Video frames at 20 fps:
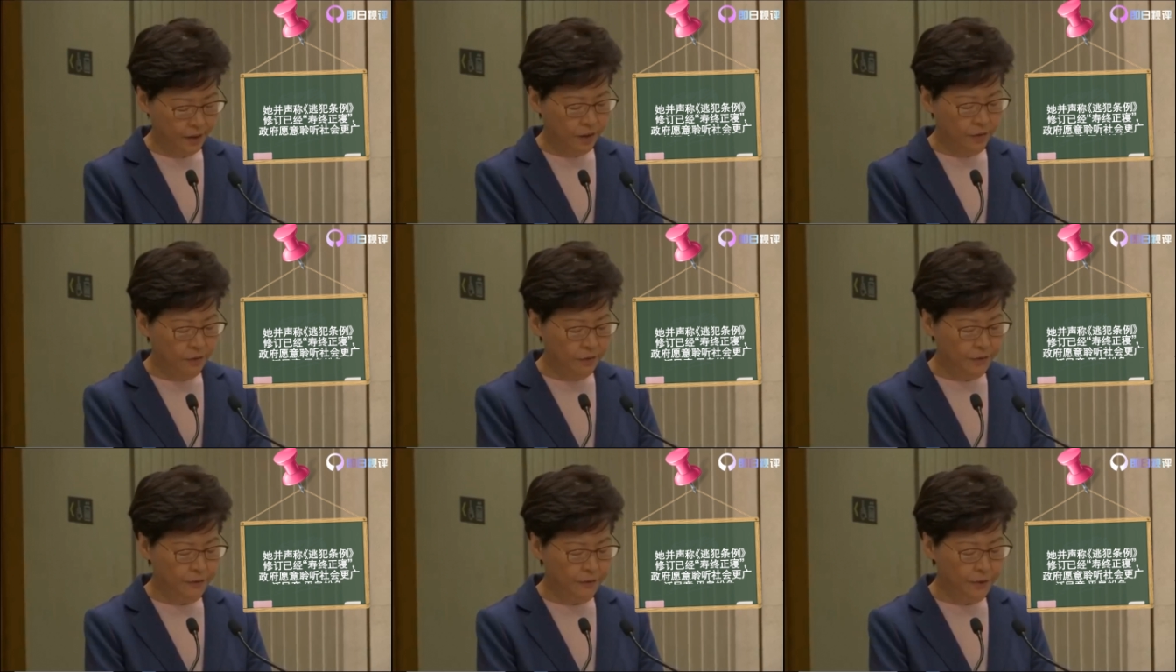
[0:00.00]

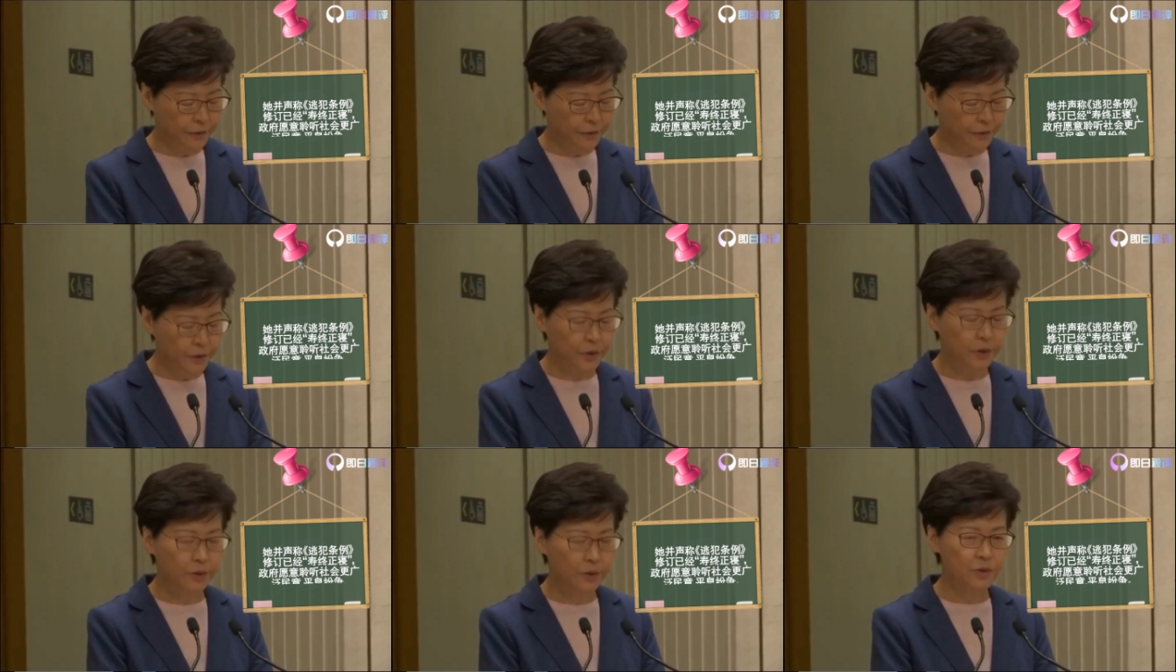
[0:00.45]
with a
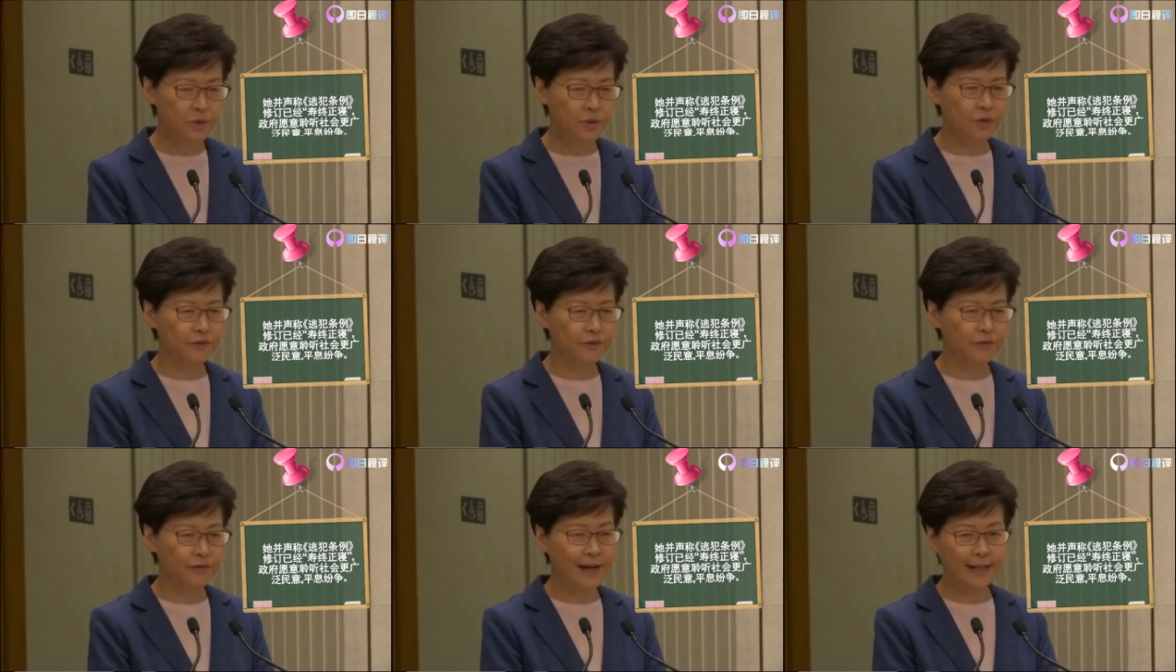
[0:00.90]
view
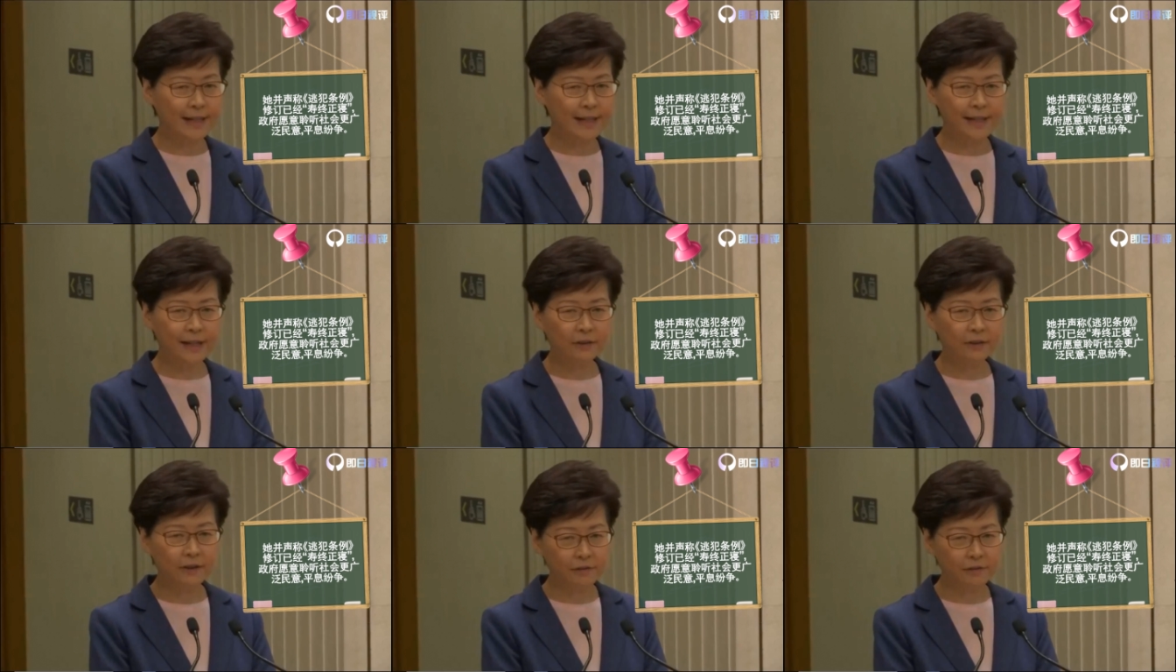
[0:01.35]
to
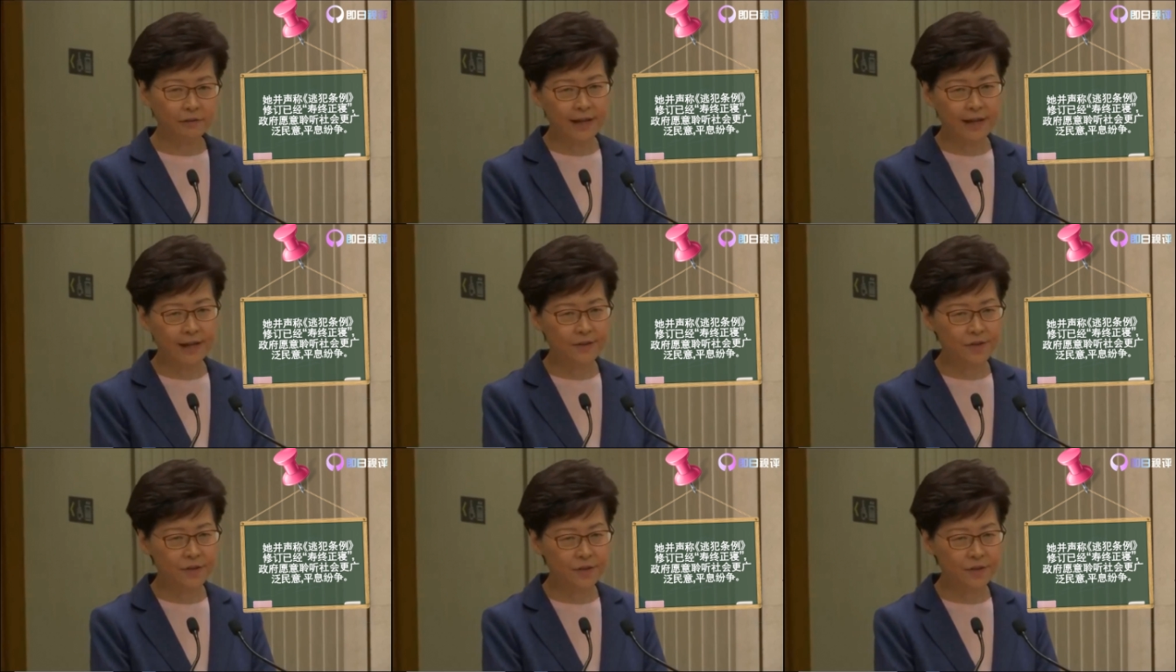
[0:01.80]
find out the
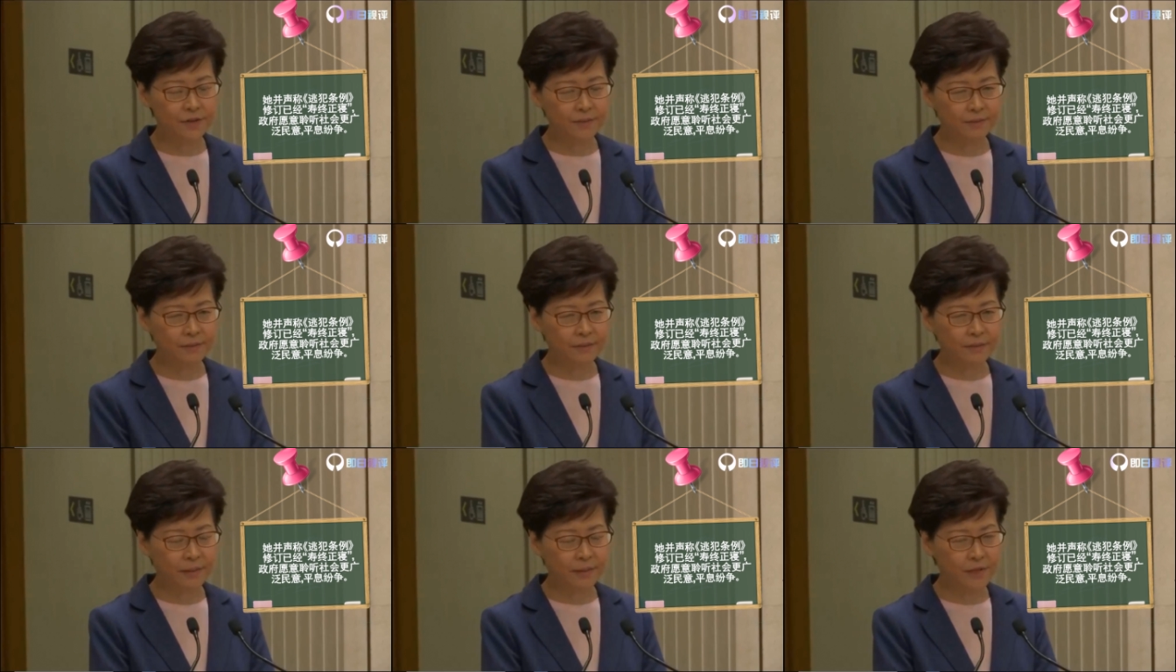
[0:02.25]
facts
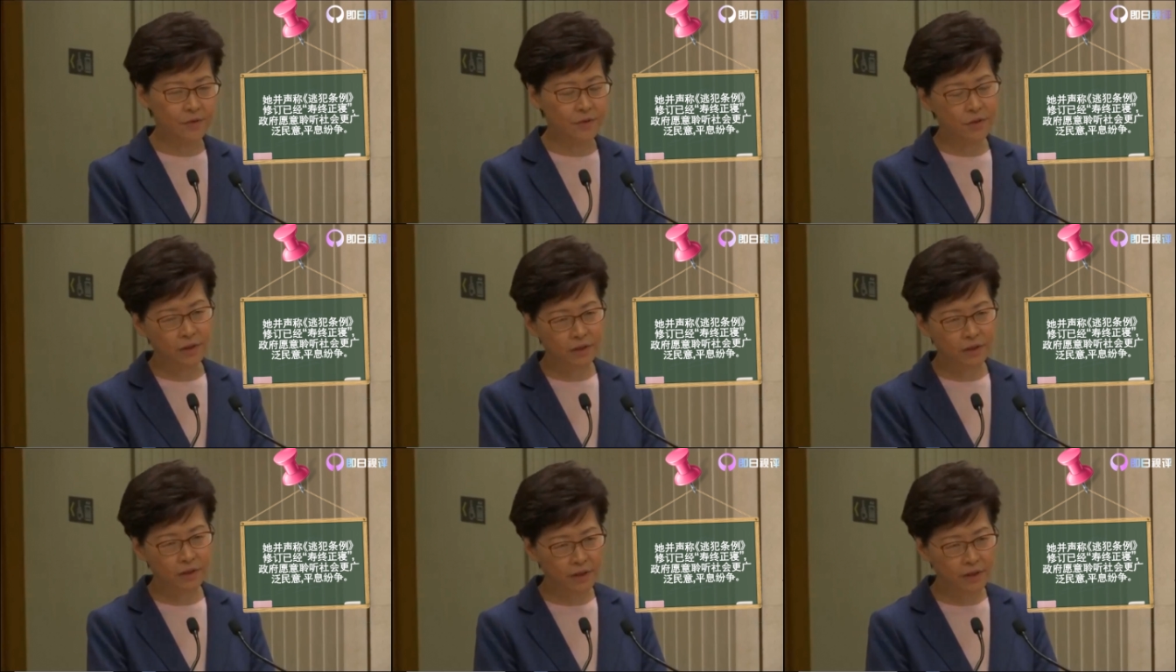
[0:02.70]
and
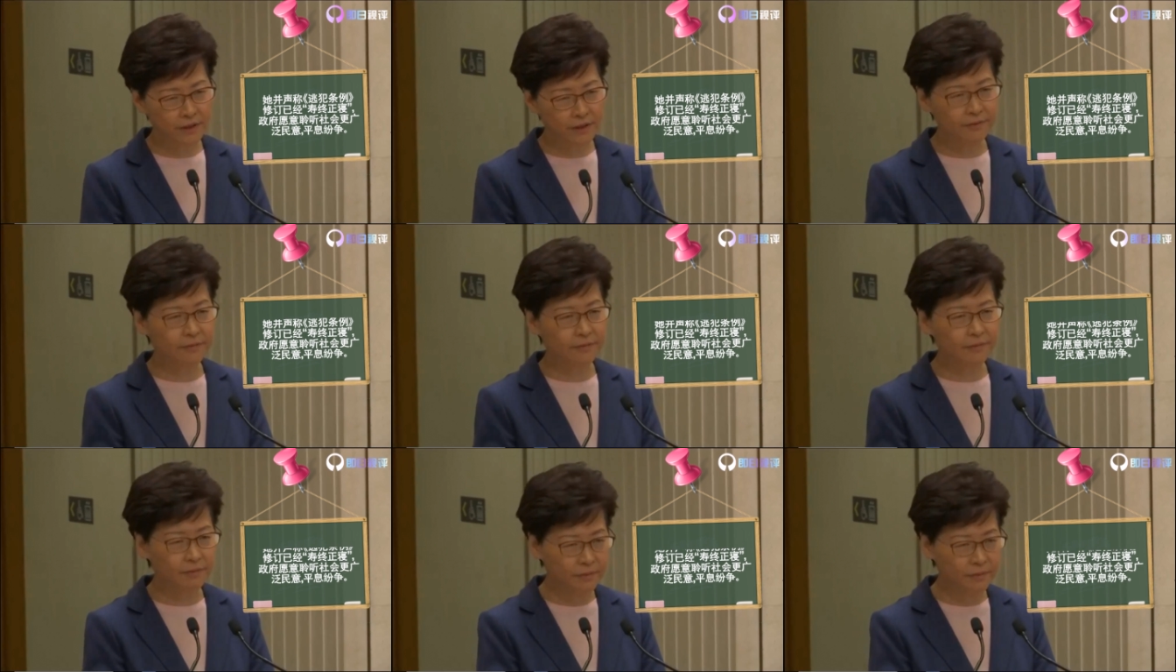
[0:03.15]
sort of
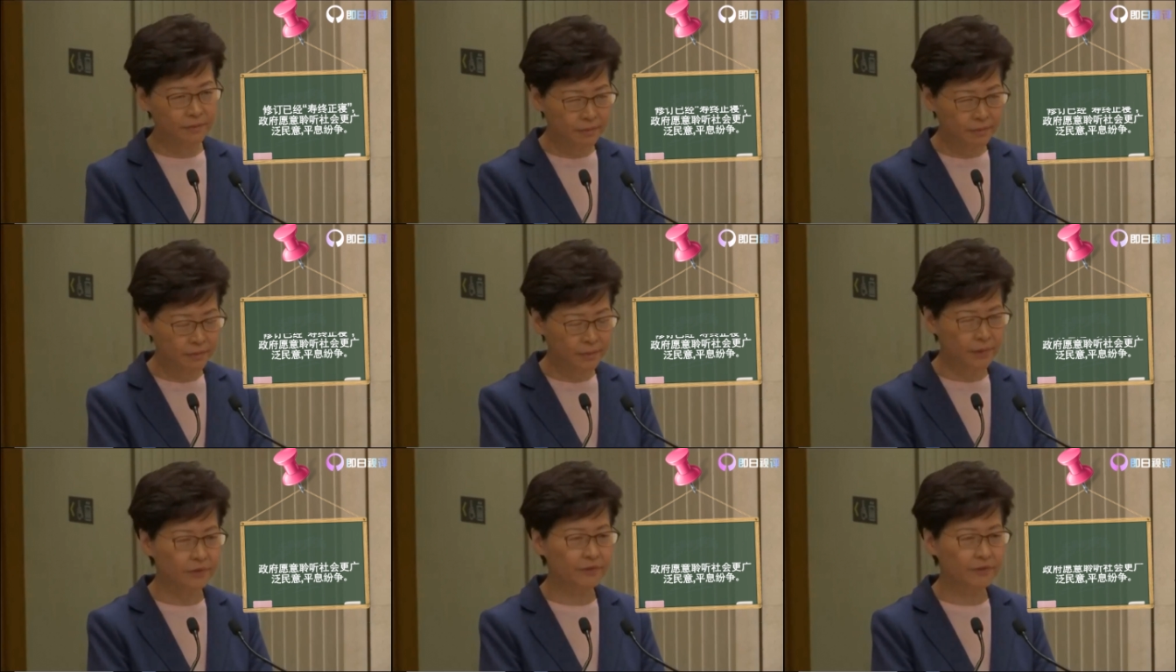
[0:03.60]

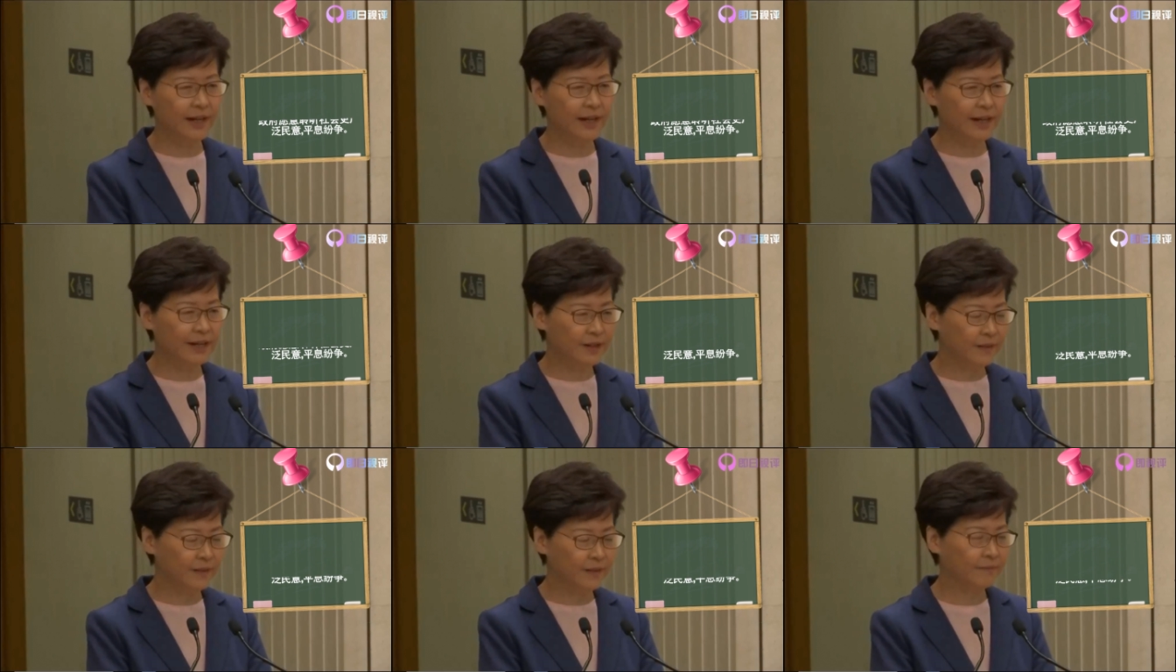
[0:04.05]

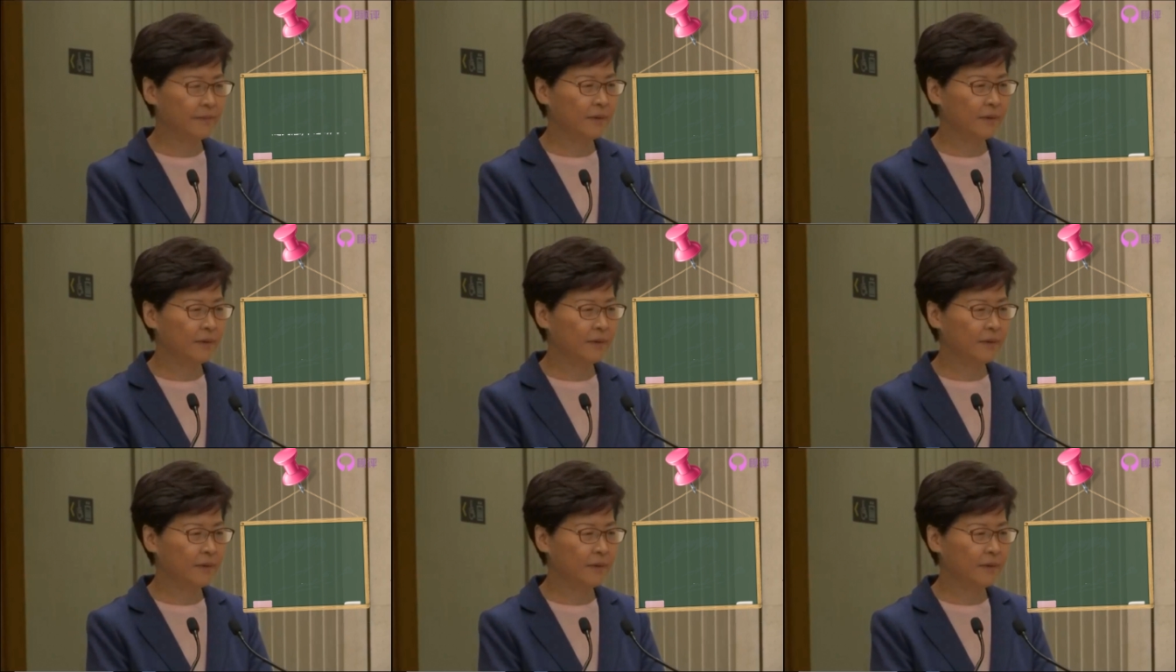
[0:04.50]
provide